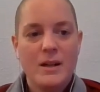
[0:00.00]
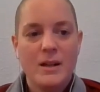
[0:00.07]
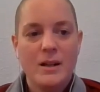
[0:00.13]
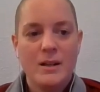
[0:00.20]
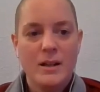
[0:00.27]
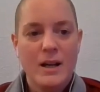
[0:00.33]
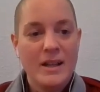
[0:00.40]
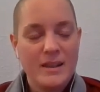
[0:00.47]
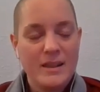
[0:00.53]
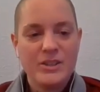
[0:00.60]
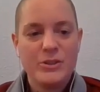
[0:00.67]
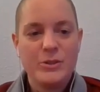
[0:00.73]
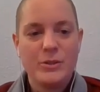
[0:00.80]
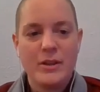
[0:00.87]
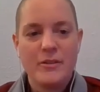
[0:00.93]

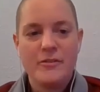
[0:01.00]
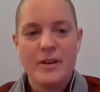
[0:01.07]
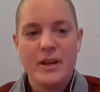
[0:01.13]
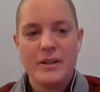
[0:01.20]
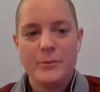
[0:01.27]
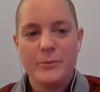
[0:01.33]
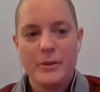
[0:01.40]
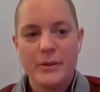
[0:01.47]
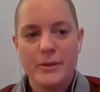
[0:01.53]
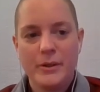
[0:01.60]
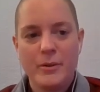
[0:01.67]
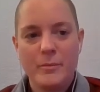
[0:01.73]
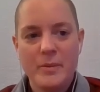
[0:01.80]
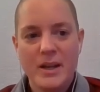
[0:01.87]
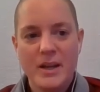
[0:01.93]
Unless you can find a worthy
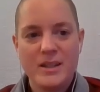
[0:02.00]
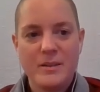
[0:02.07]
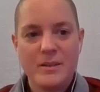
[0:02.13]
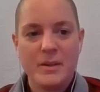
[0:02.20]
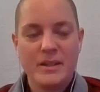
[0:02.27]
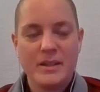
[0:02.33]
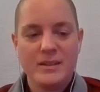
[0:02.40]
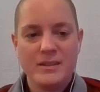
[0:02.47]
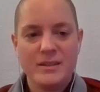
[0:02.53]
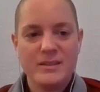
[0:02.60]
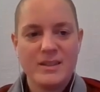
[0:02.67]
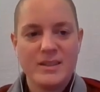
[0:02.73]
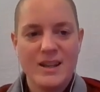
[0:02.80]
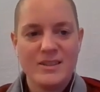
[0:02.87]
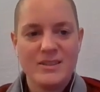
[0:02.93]
companion, but in this
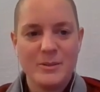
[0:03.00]
case,